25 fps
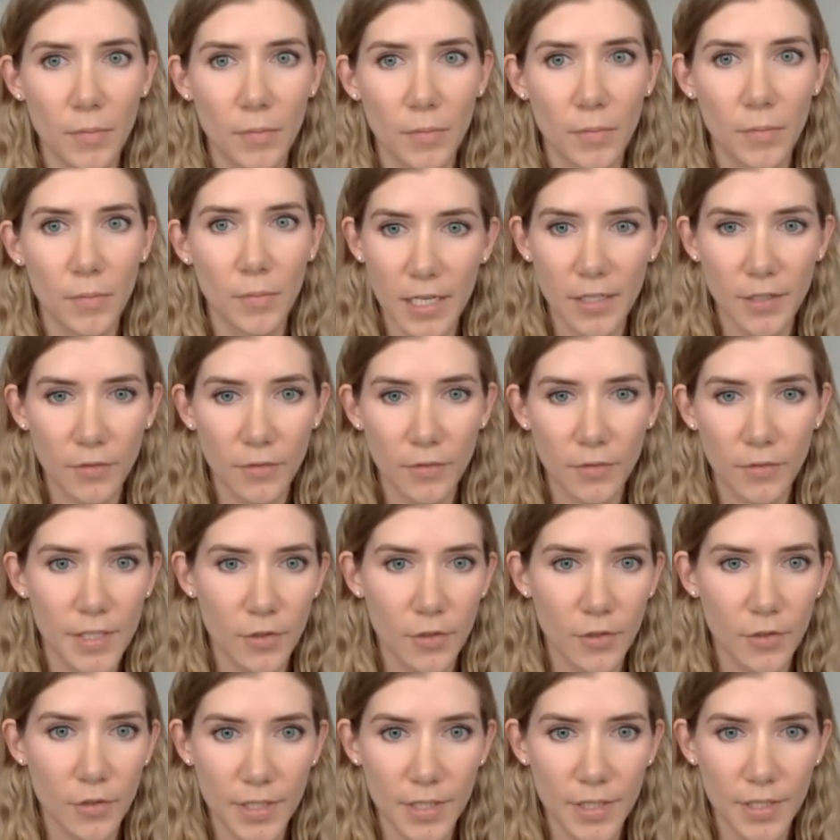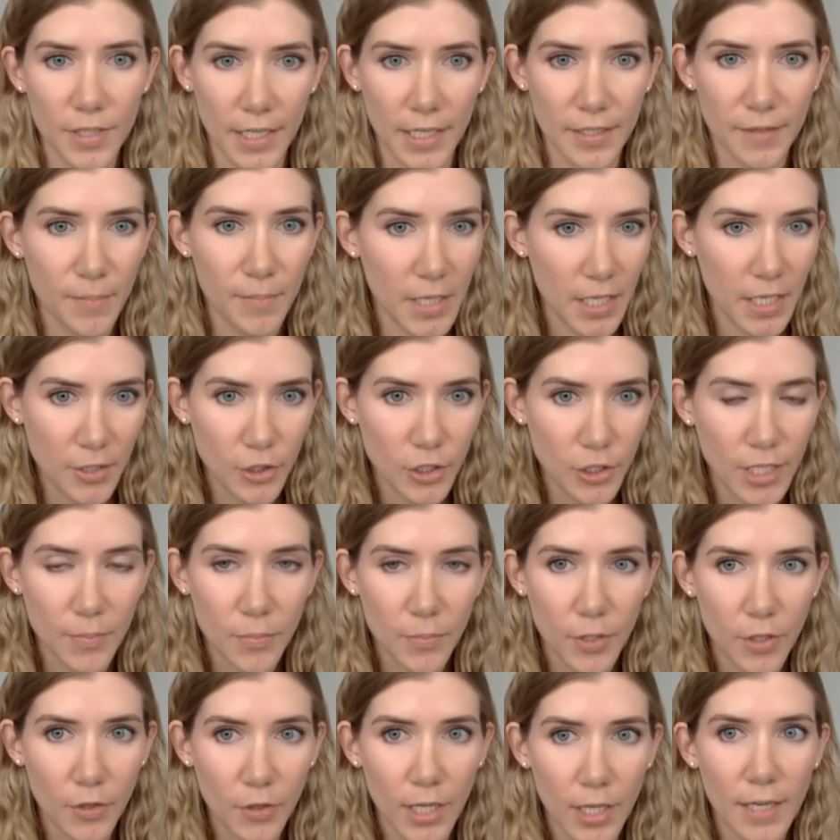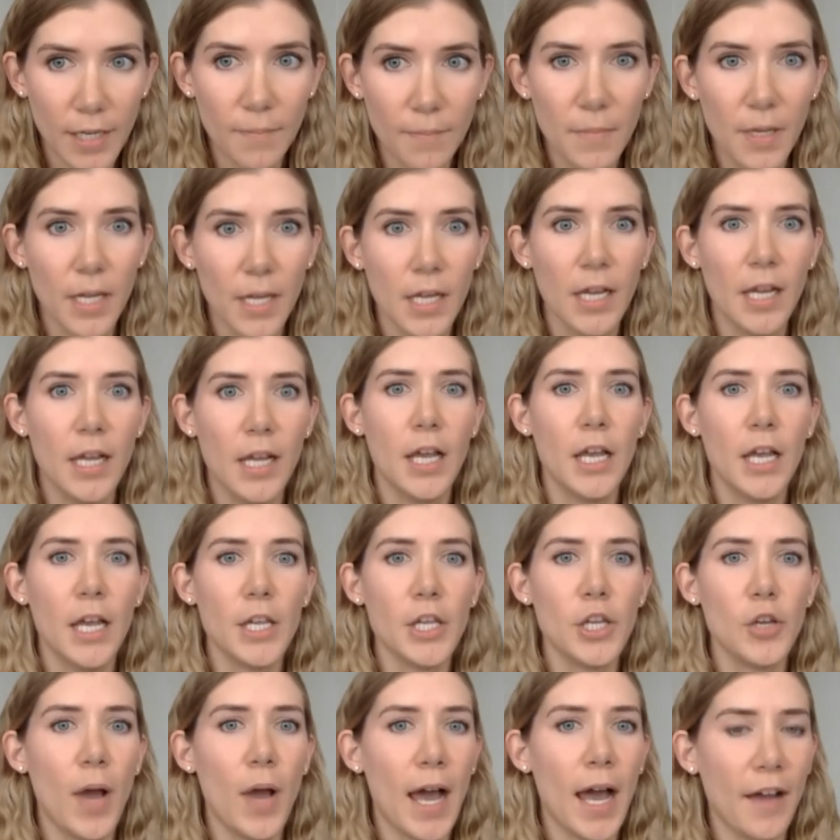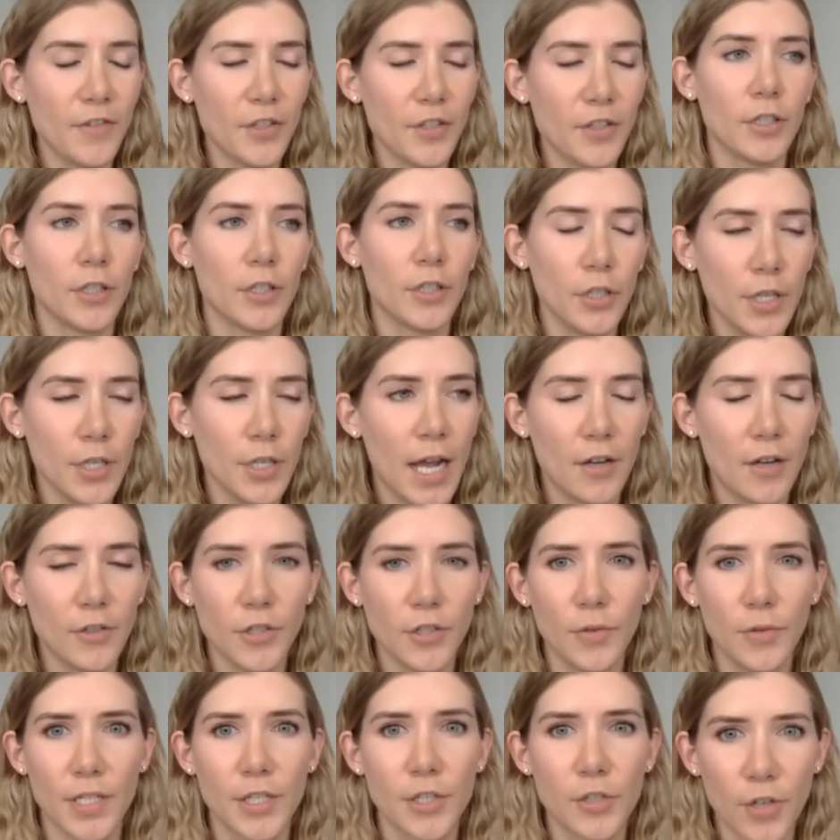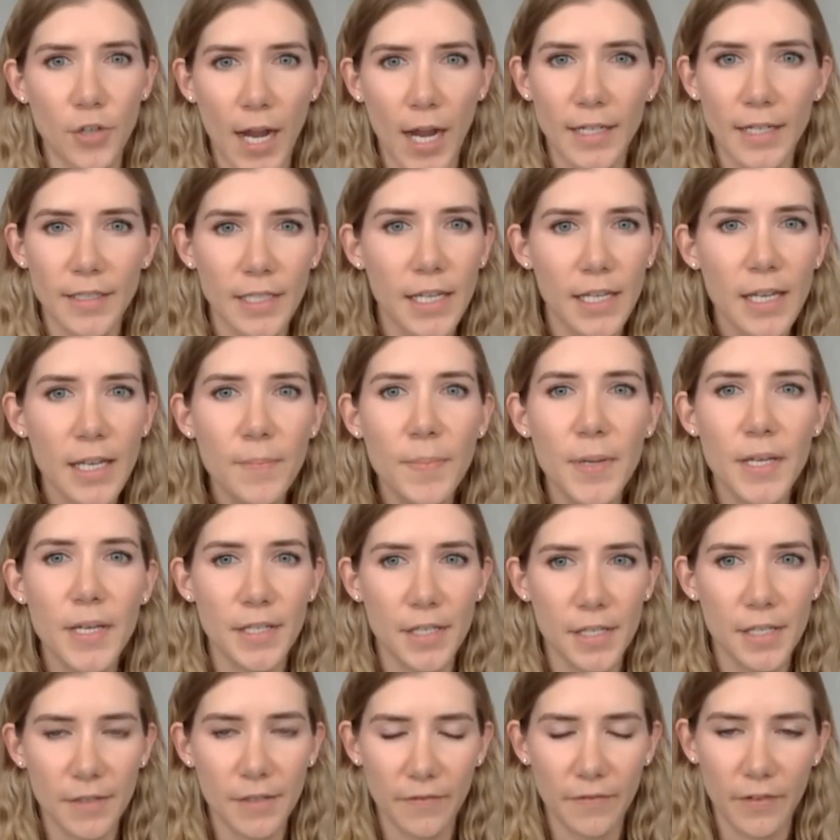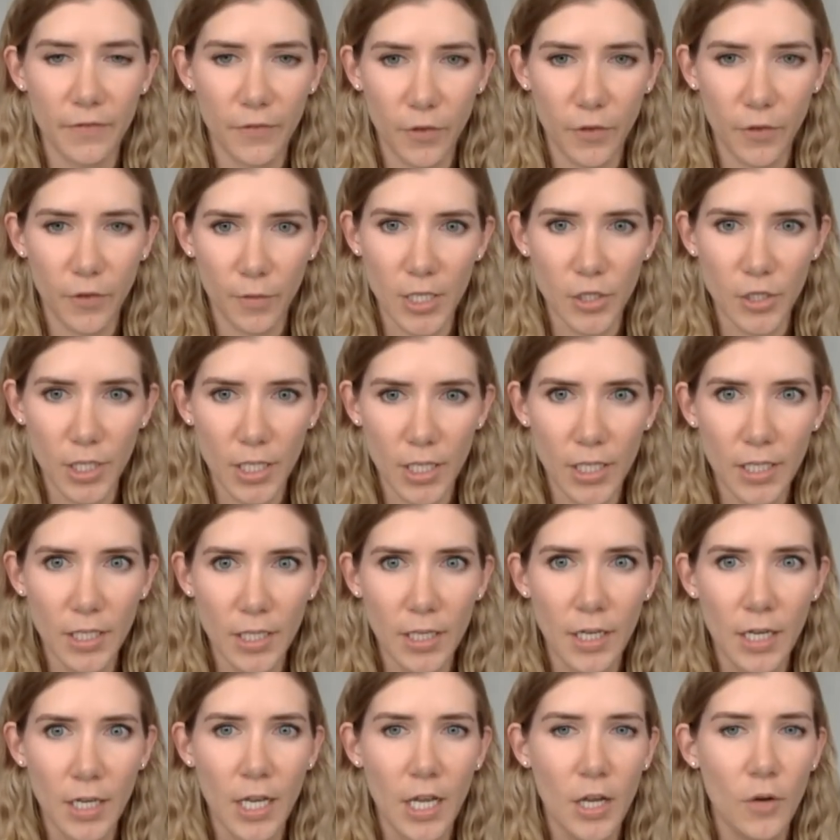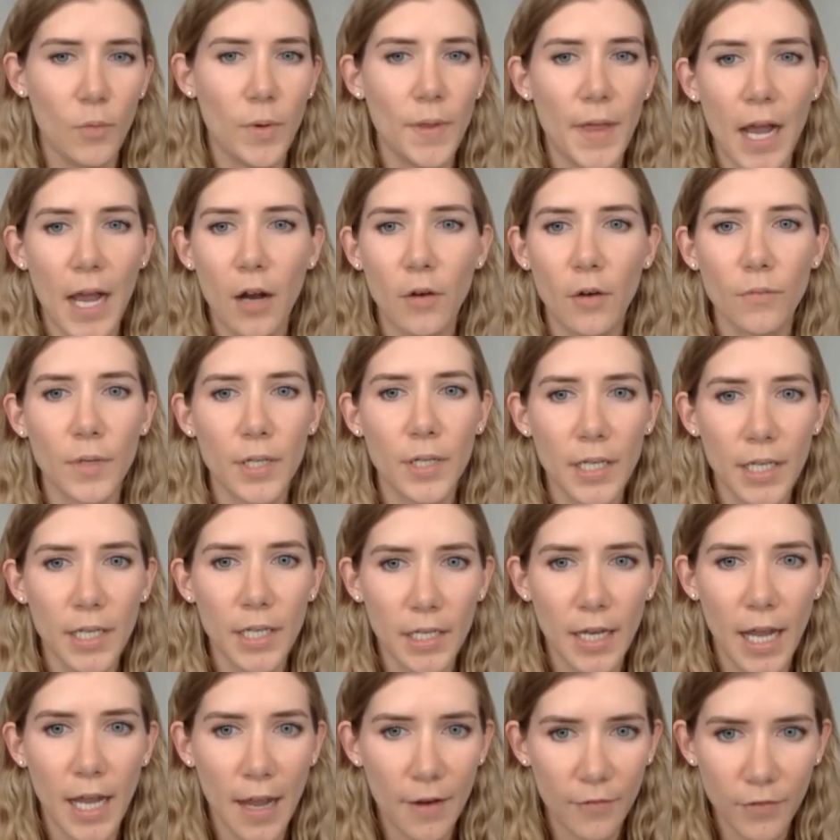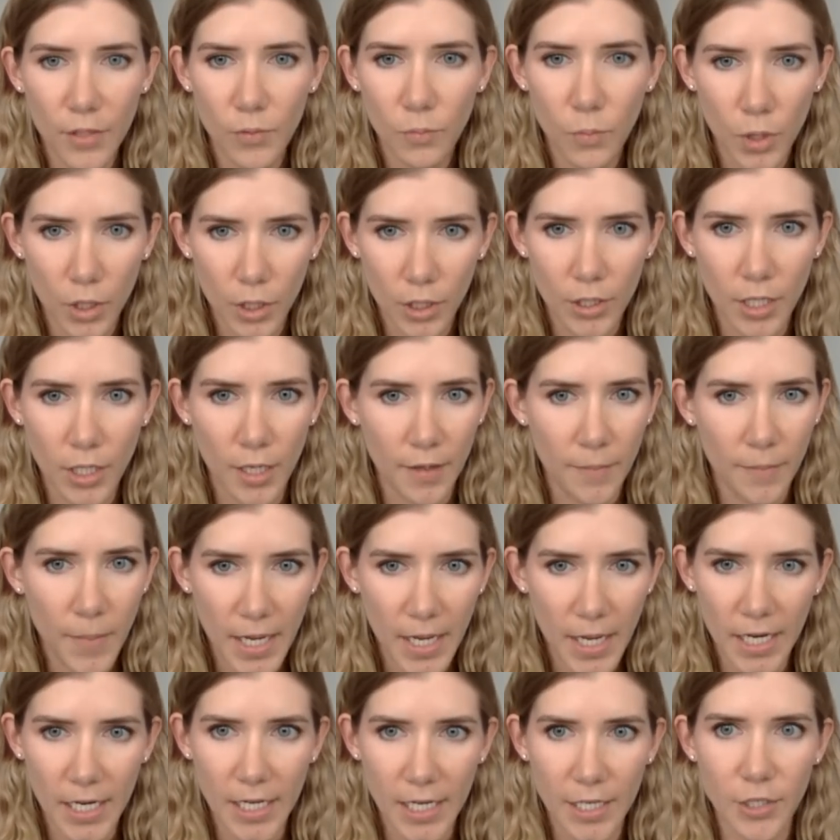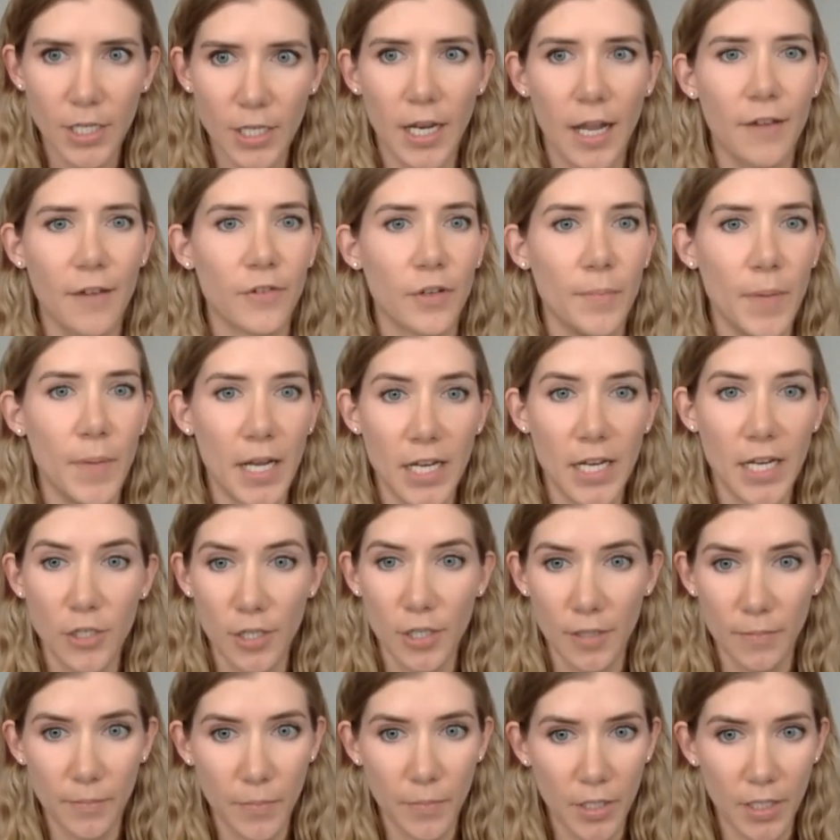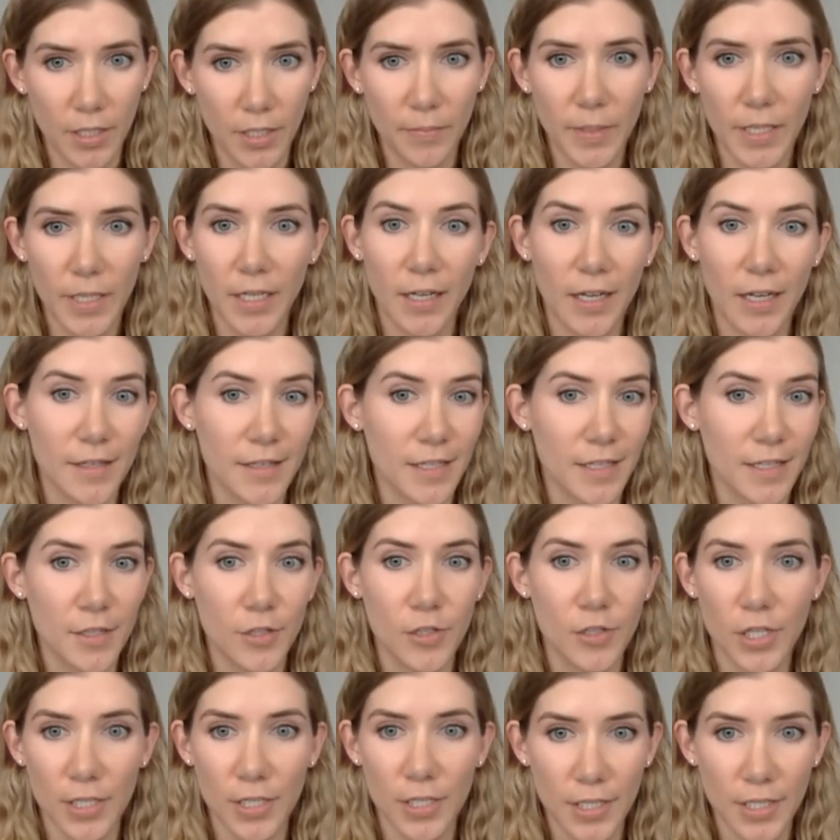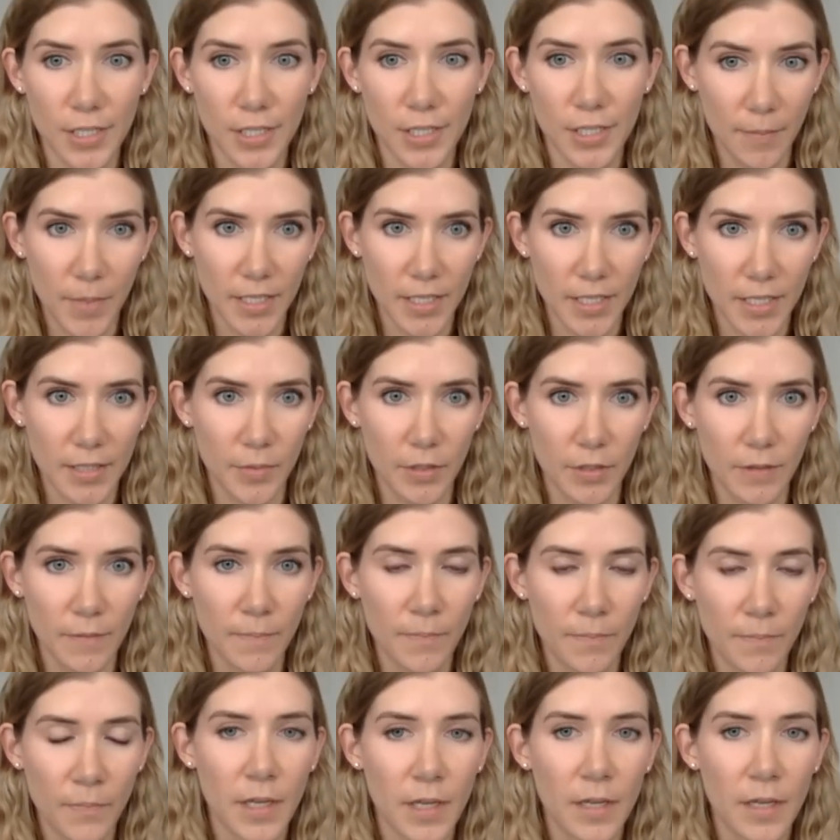have made it into a social science PhD program, you have to learn how to extract key pieces of information without reading every word on the page and every page in the book because it's just not possible.